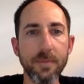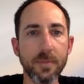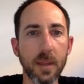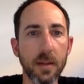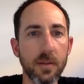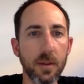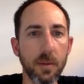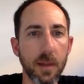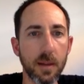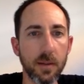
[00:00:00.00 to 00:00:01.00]
and see where
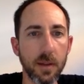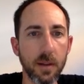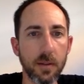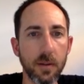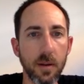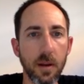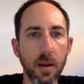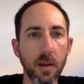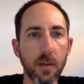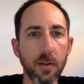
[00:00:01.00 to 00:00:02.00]
that sits.
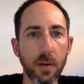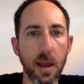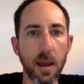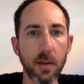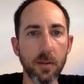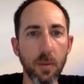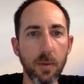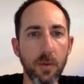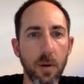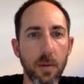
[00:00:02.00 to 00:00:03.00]
So yeah, so
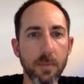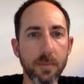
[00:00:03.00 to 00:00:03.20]
we've got